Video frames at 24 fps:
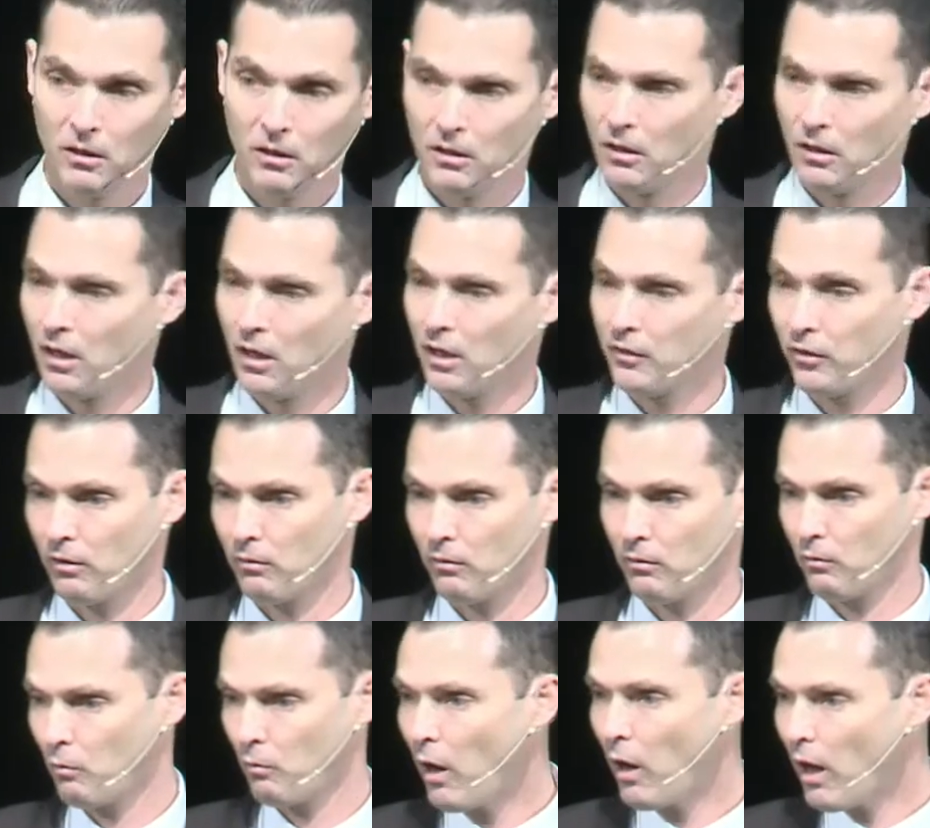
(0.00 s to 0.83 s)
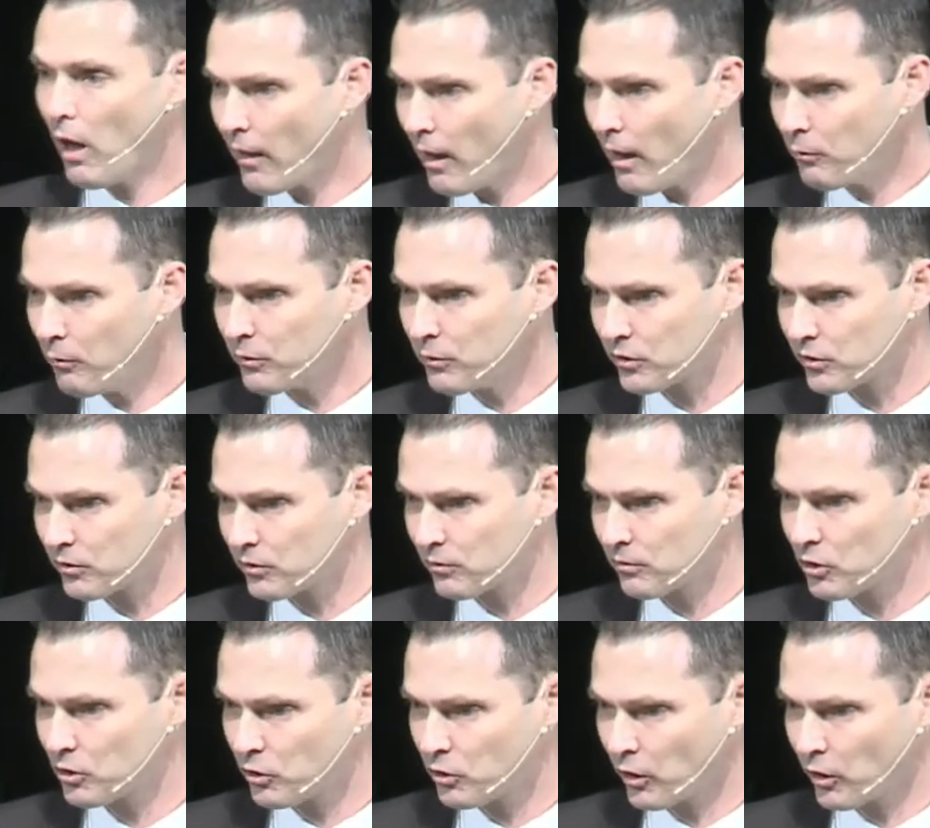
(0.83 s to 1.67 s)
I thought, wow, that was
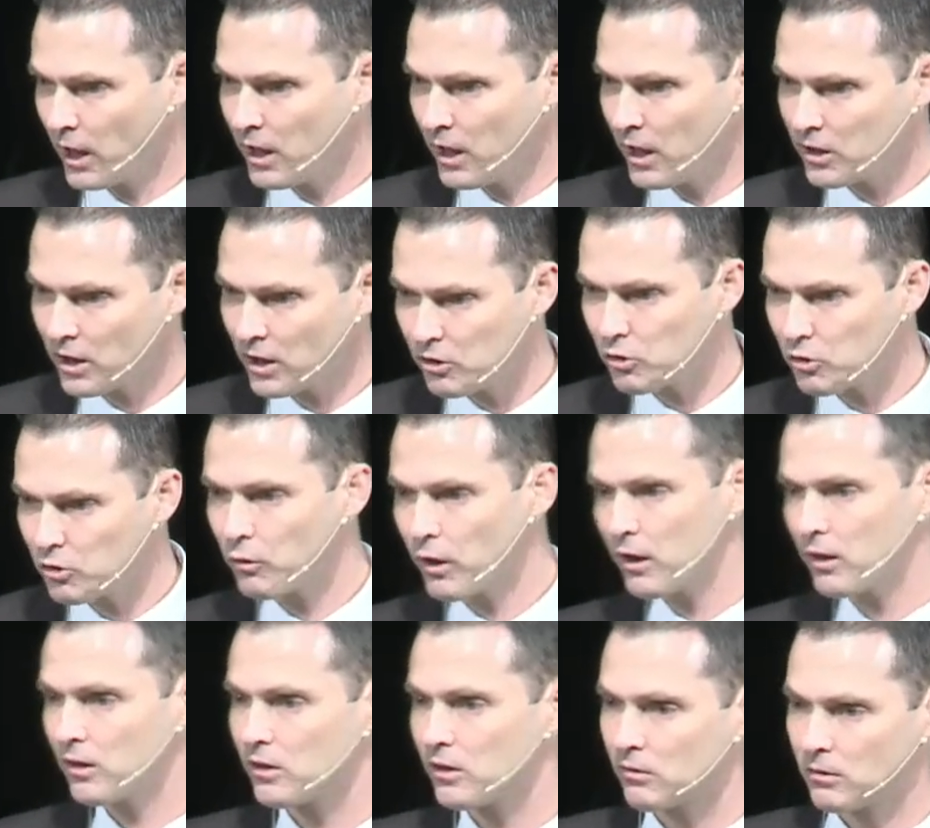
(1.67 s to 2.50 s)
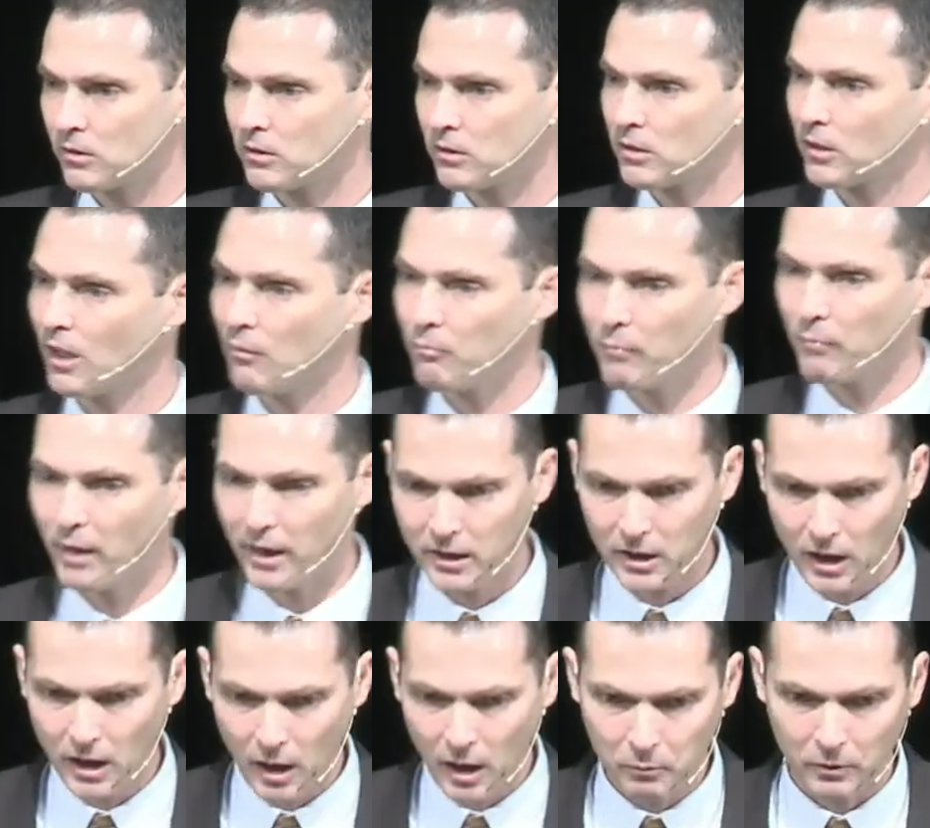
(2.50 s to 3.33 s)
strange. I was ready to come back
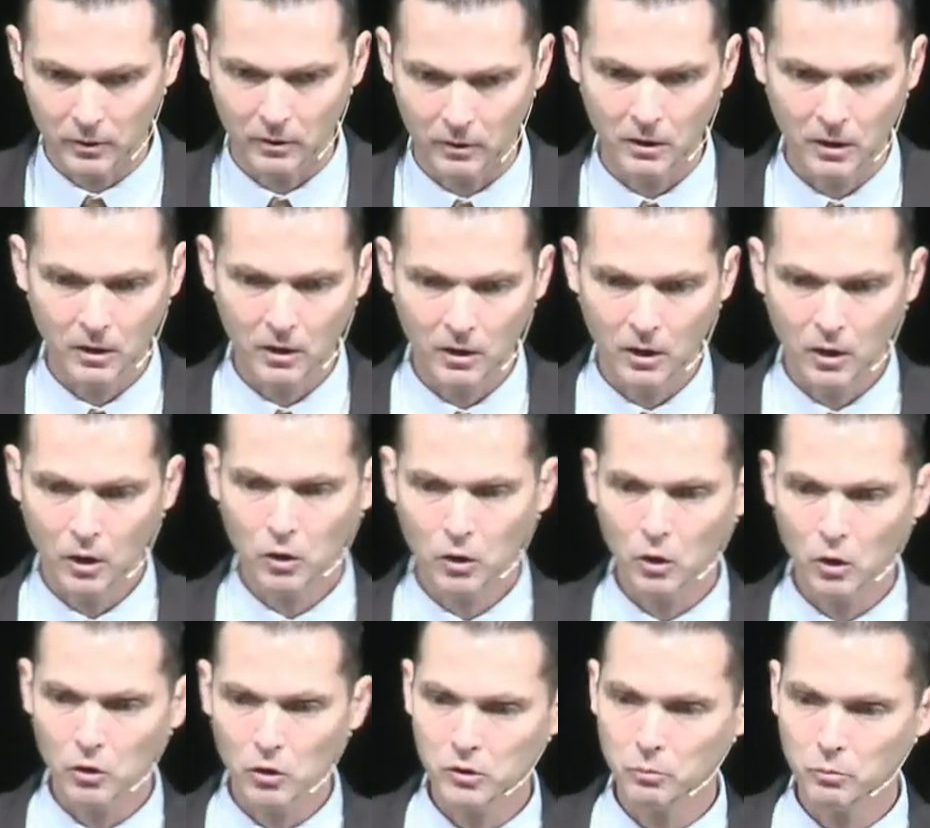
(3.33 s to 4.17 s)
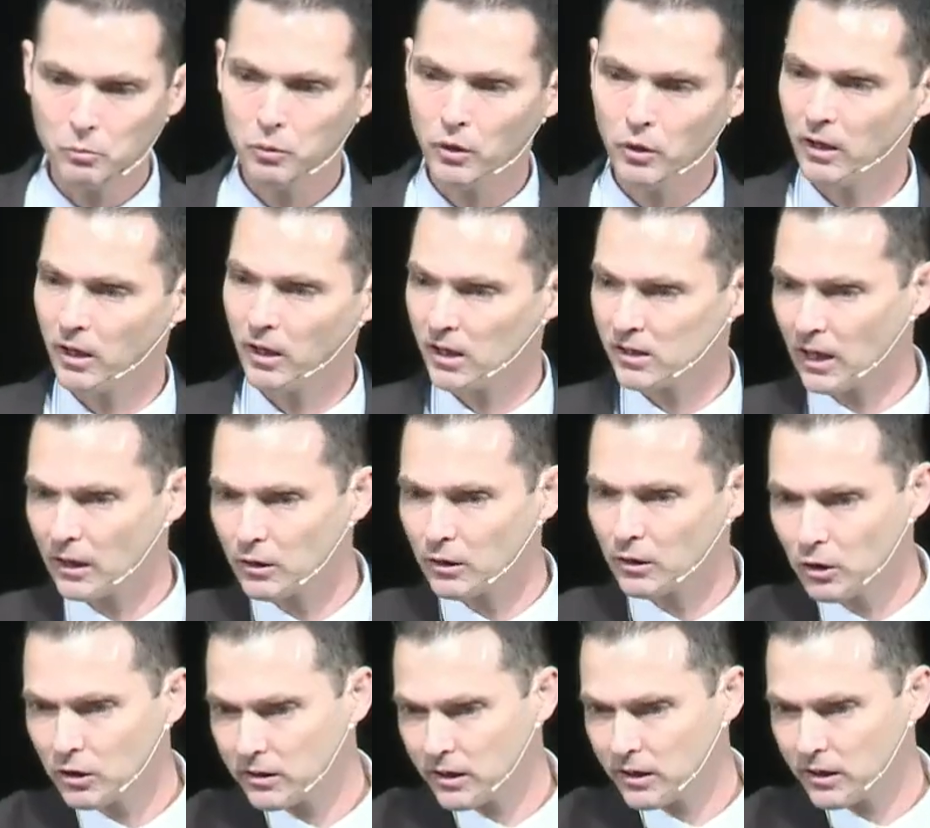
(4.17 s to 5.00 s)
up and close the prayer. And as I
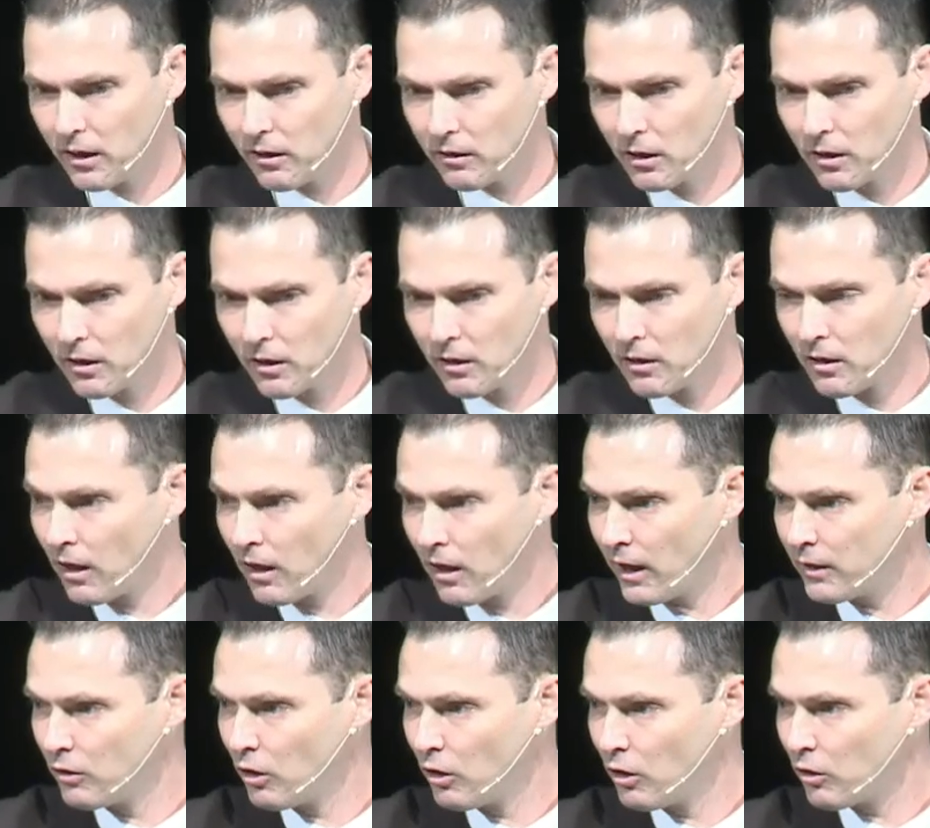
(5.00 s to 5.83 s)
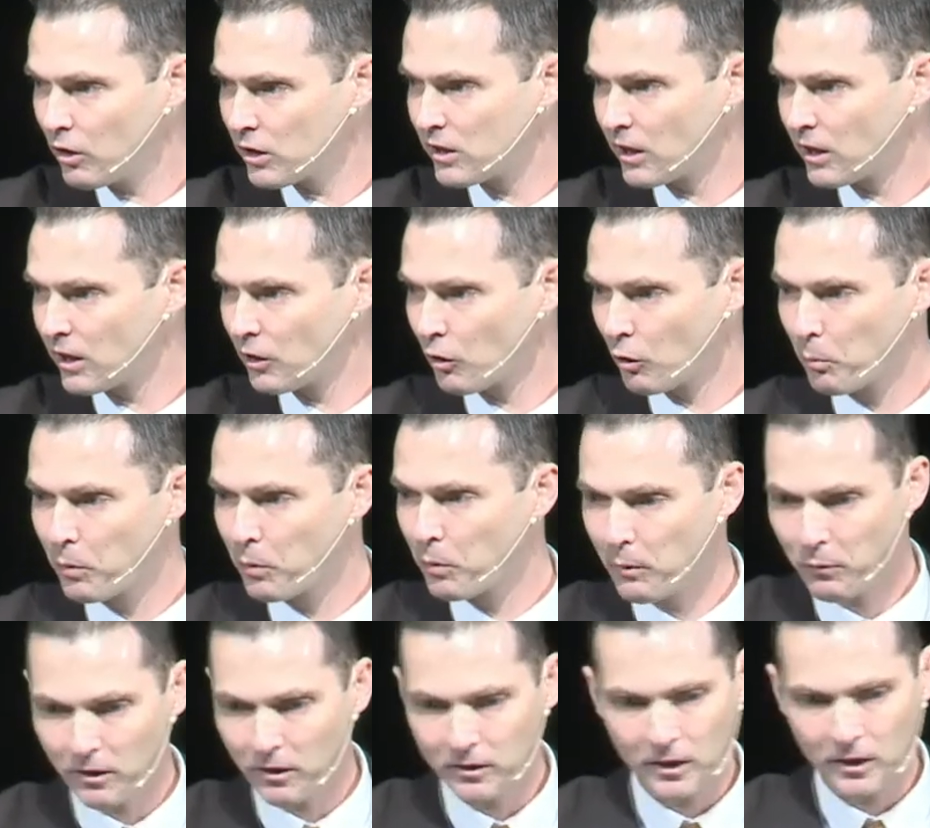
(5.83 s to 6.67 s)
looked out, I noticed that there were
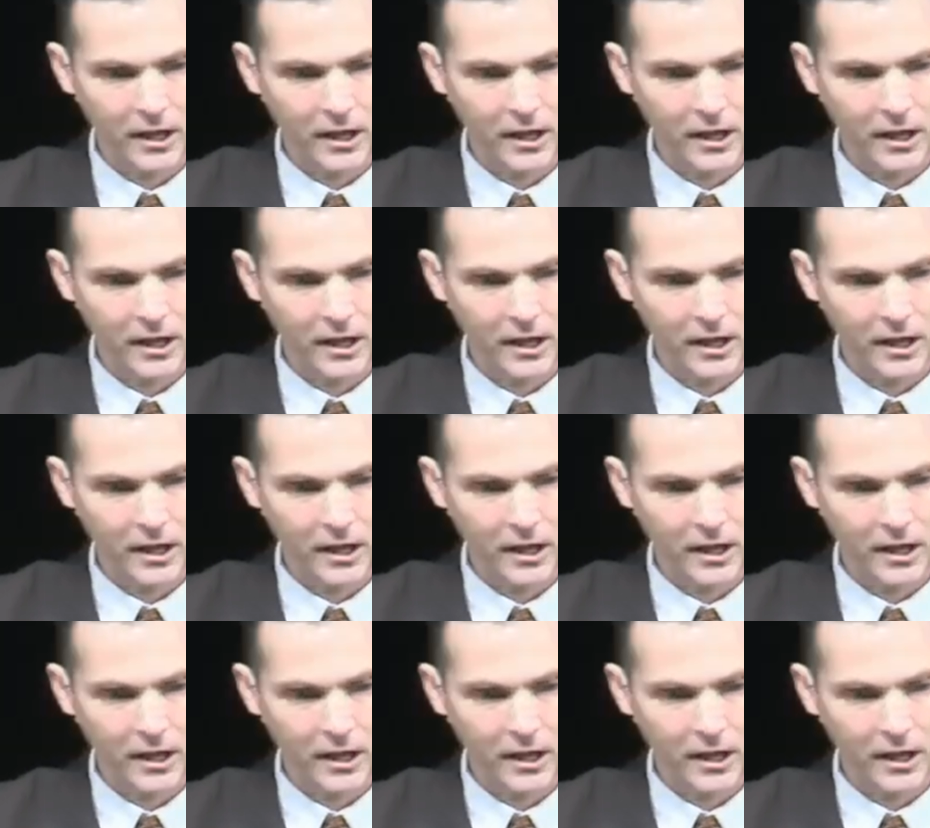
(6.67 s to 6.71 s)
people on the